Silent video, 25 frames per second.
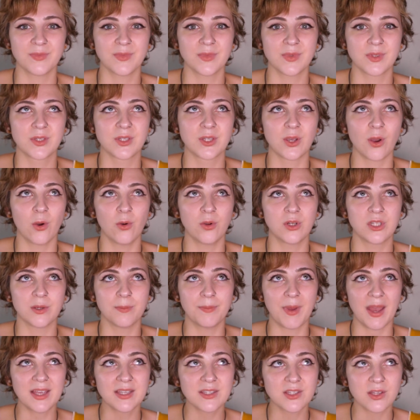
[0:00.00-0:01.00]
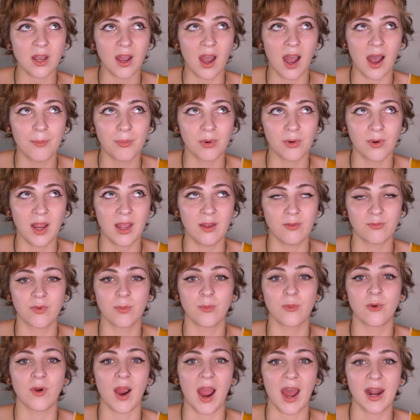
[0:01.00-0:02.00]
So to best operate
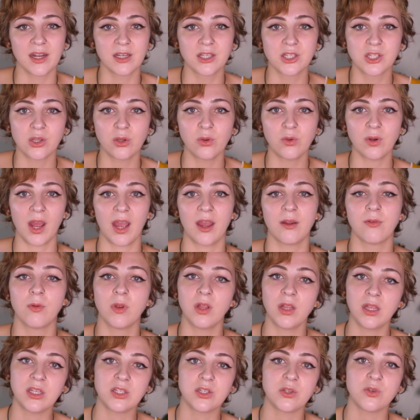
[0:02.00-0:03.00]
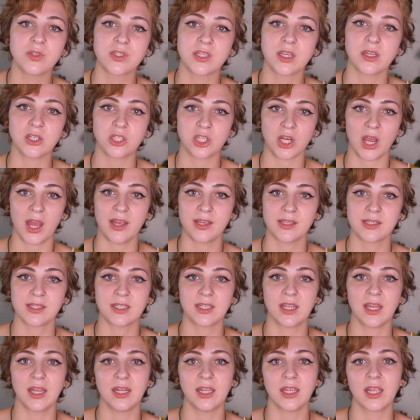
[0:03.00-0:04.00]
from gratitude, I really do
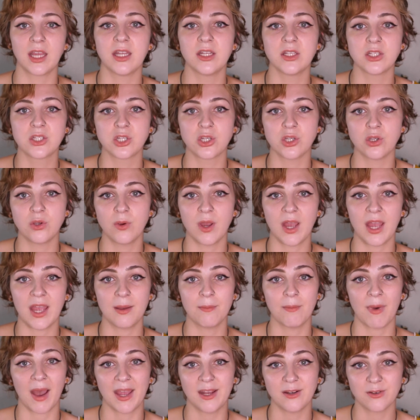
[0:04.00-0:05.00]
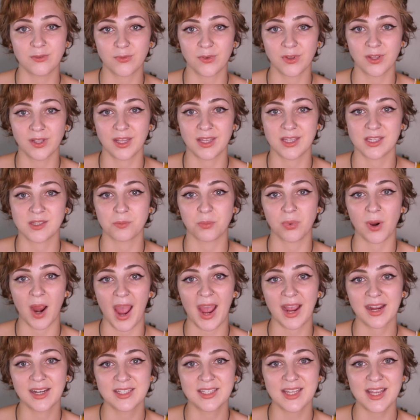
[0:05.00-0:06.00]
suggest getting into a mindfulness
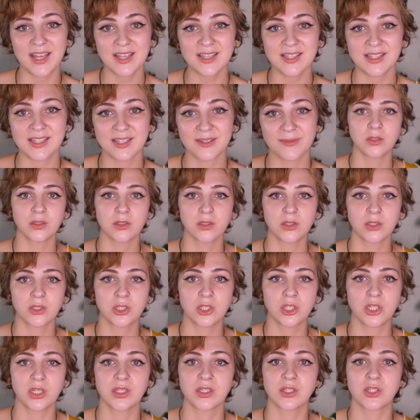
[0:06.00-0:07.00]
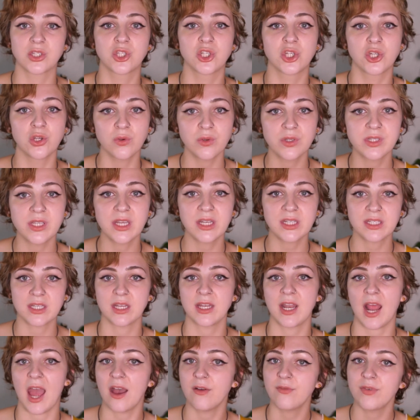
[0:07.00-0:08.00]
practice. Just choosing to
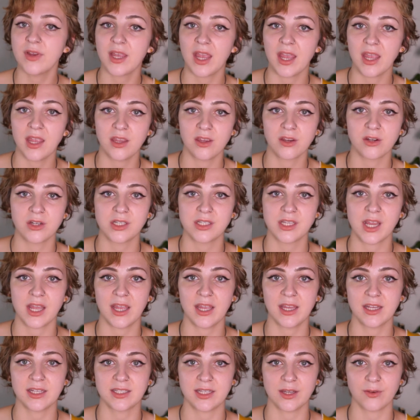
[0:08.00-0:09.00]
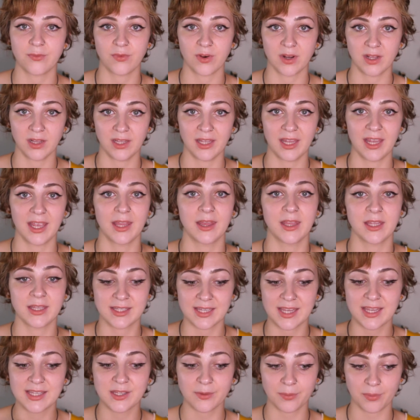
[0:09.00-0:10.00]
navigate your day differently. And
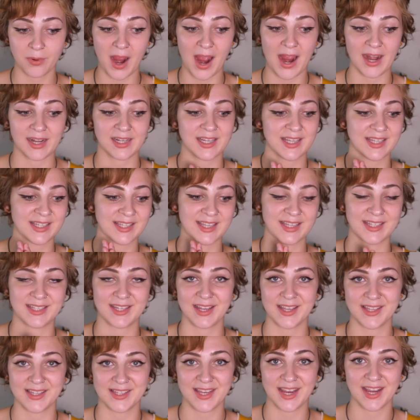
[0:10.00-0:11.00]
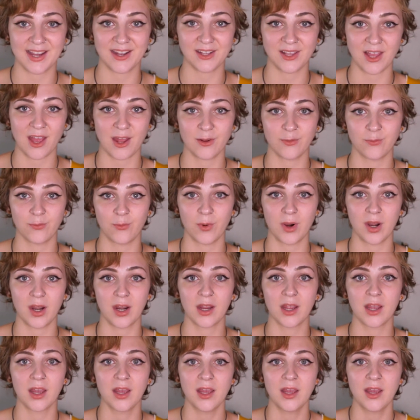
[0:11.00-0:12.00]
this is a practice, it does take a lot of
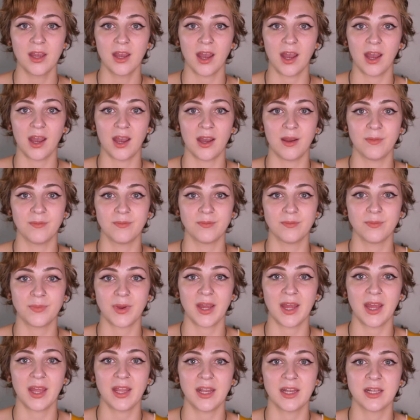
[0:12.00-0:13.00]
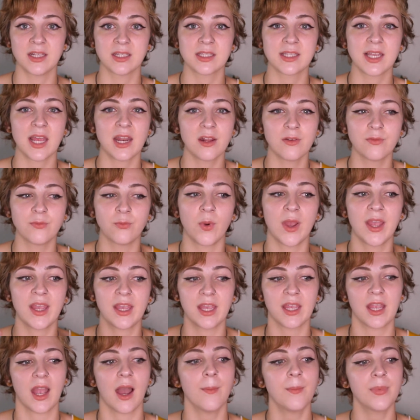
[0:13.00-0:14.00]
work. But instead of
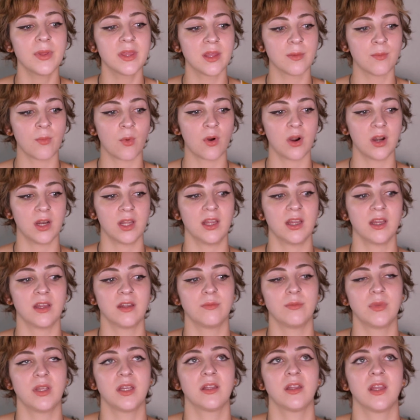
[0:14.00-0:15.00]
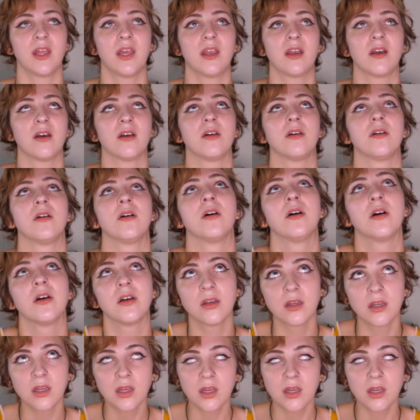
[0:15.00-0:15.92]
waking up in the morning and being like, oh,